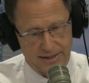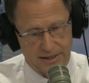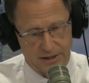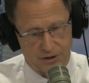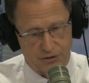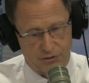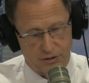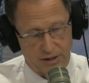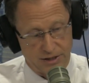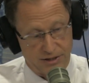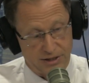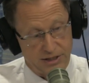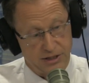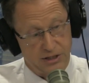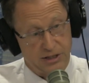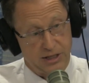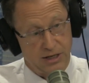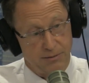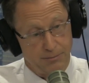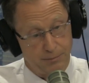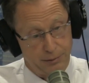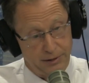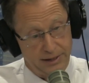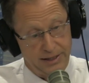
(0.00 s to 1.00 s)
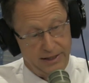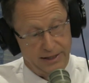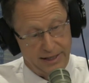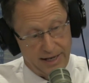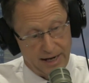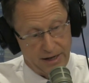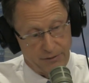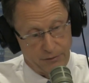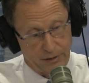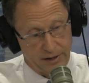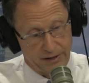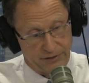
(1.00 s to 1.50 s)
the trust is completely
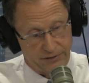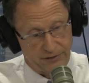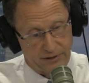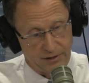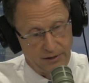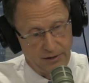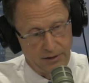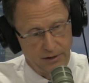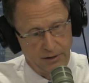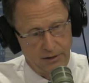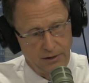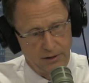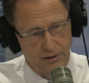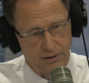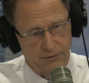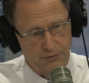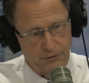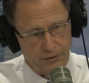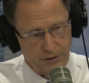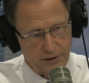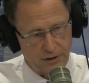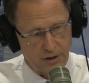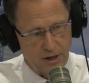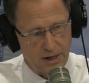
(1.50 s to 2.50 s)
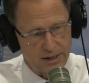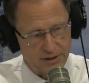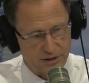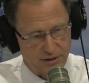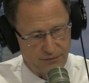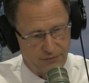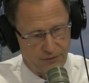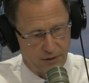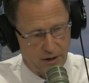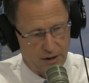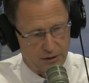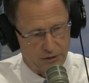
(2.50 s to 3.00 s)
at risk for the cost
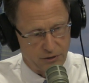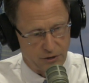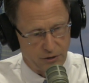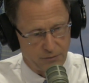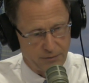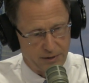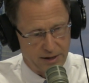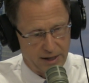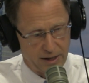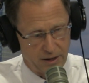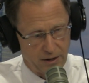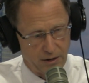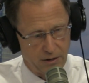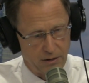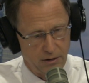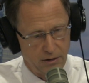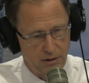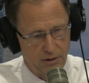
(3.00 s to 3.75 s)
of long-term care.